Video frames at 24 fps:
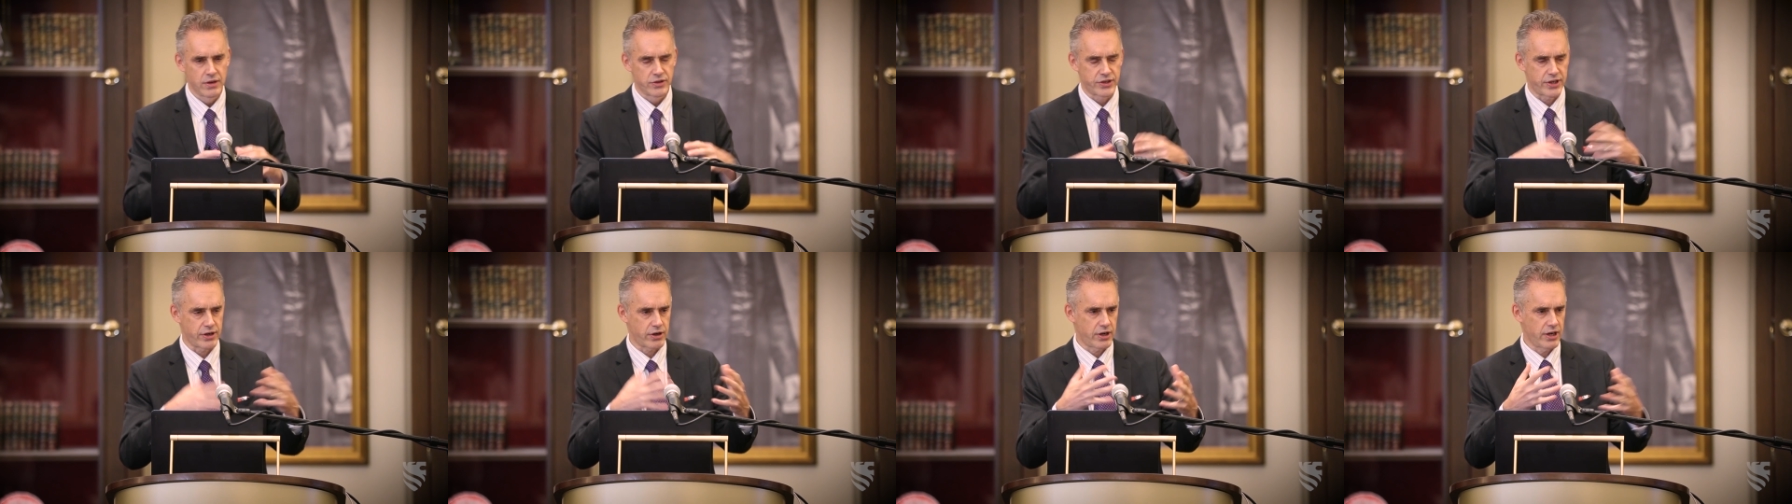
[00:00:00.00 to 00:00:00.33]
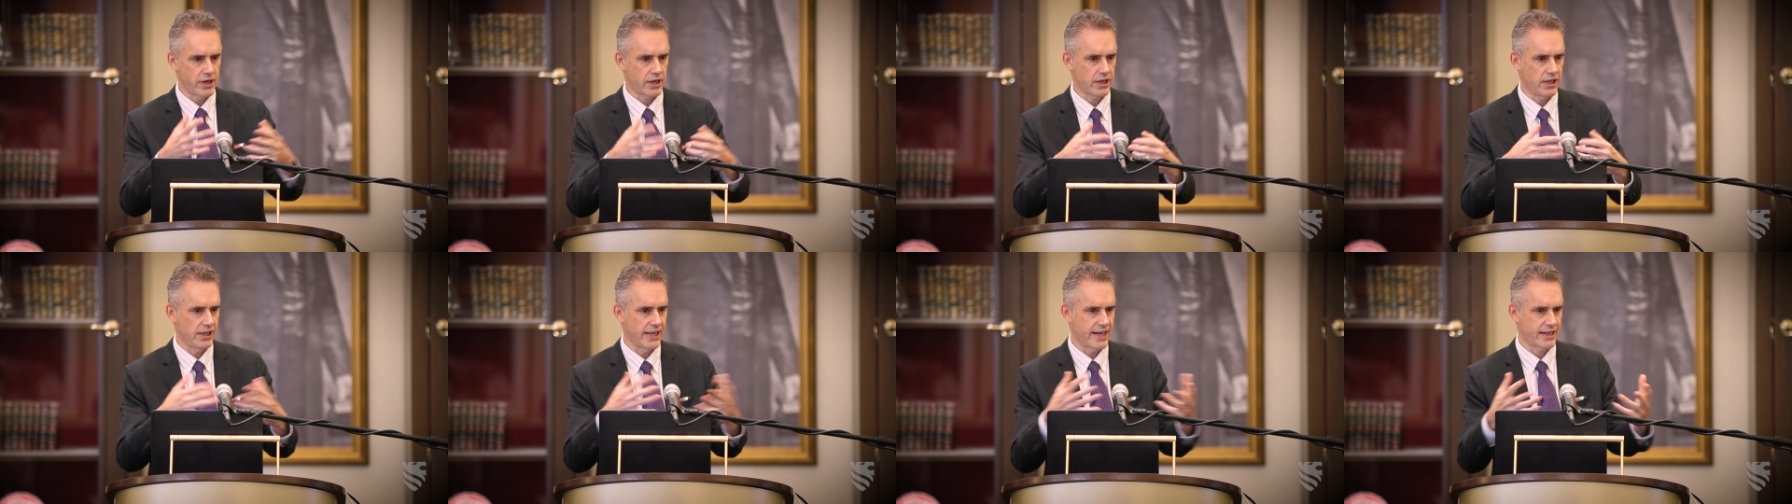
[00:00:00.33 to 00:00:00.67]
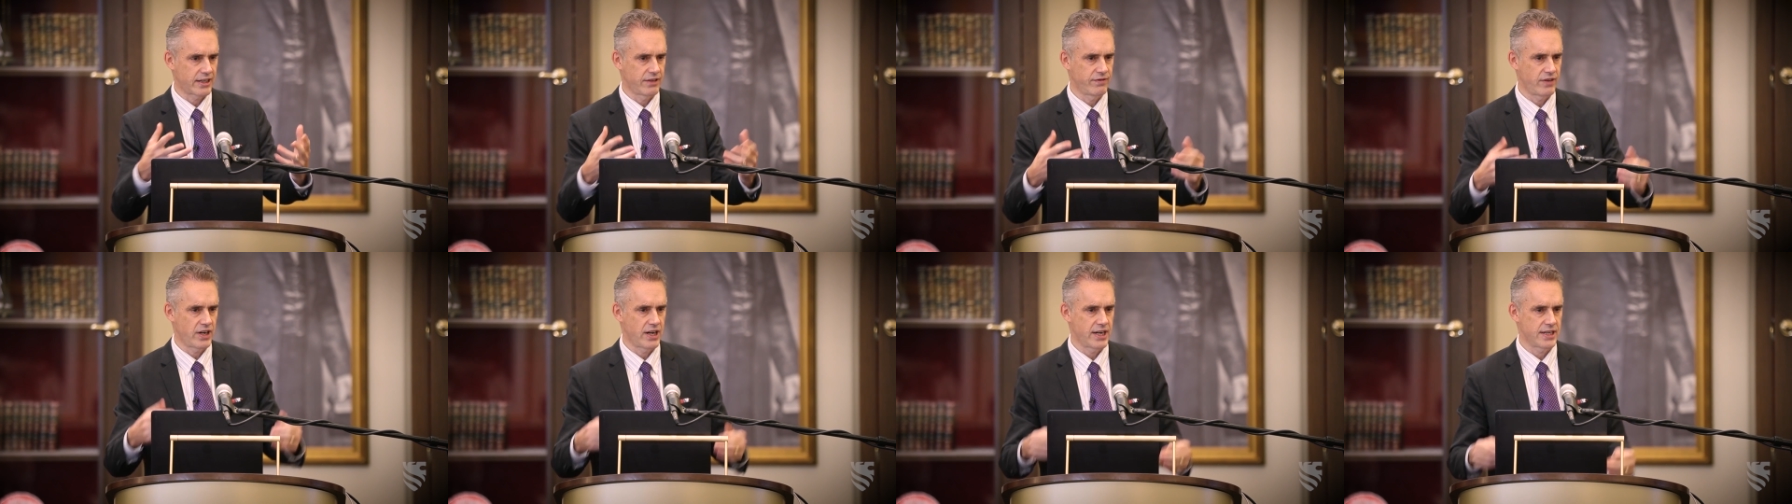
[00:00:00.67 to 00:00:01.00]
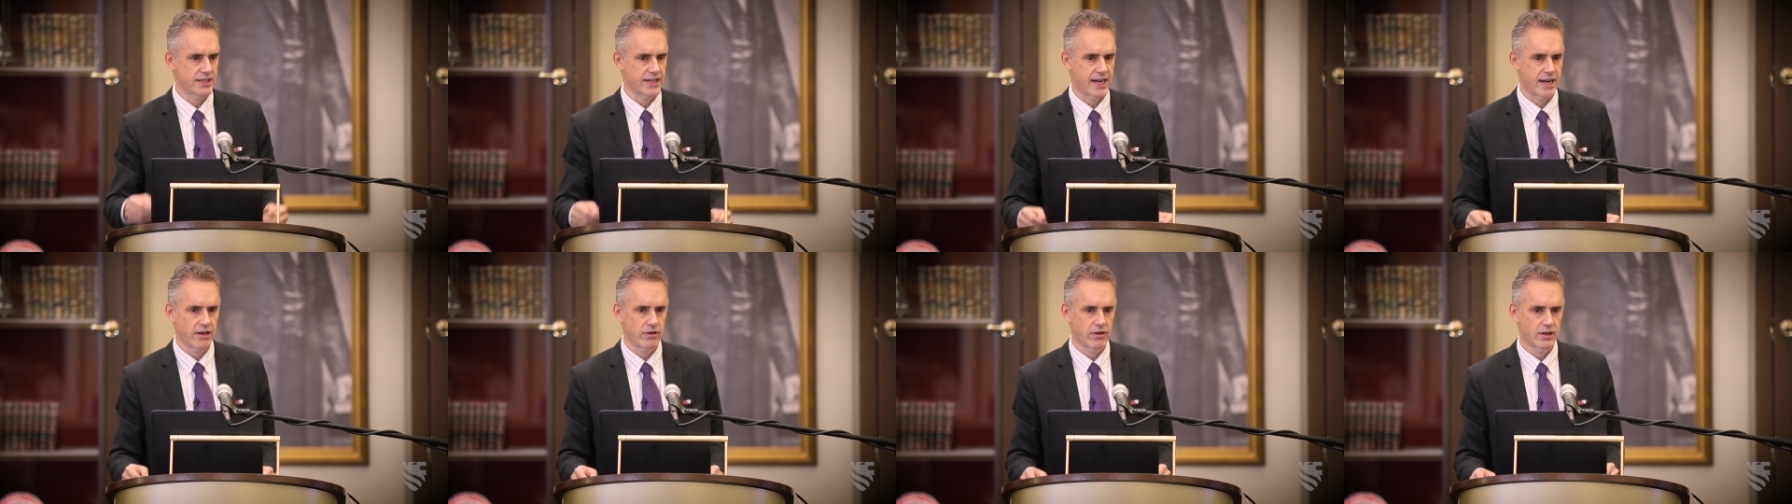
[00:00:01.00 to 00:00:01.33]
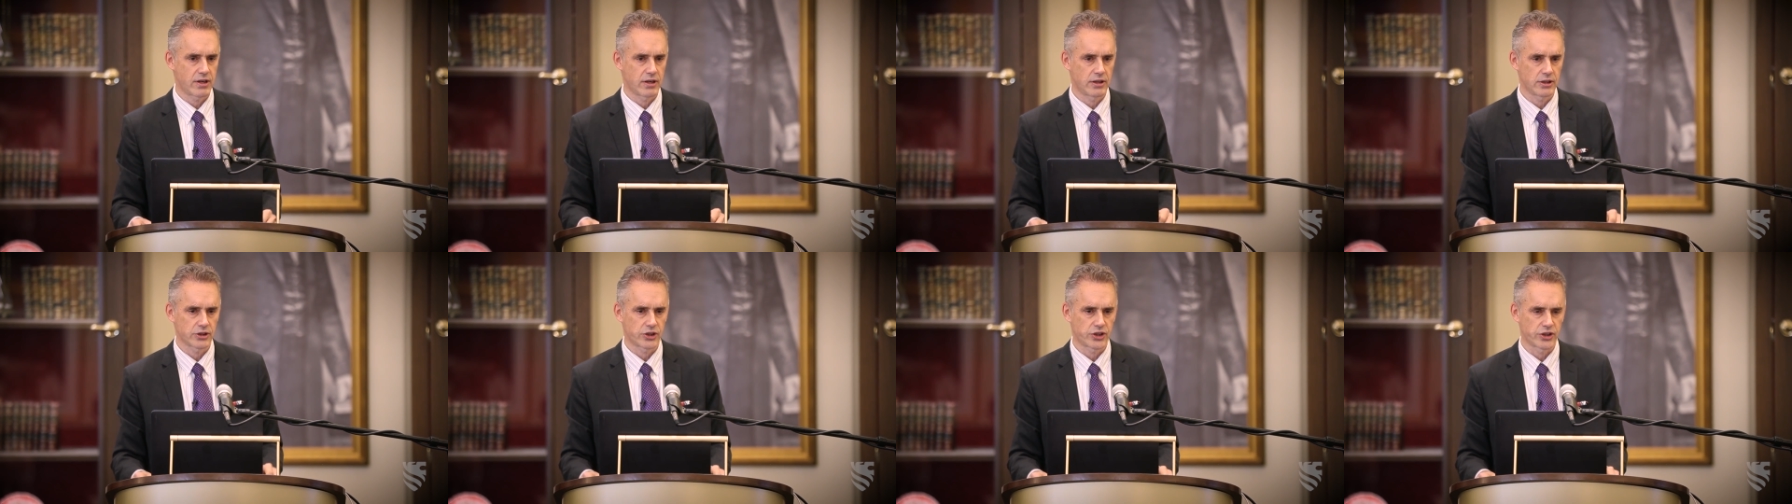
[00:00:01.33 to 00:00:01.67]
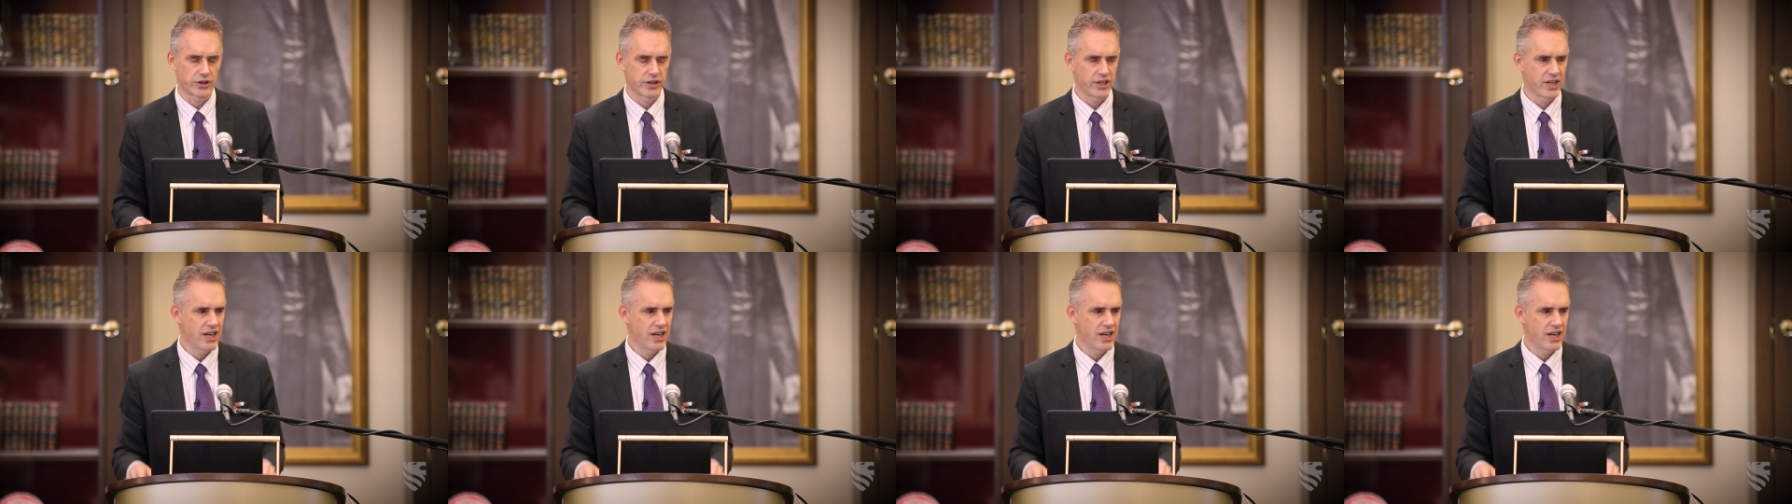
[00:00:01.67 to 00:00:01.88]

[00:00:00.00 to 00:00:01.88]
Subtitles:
is they're going to collectivize agriculture.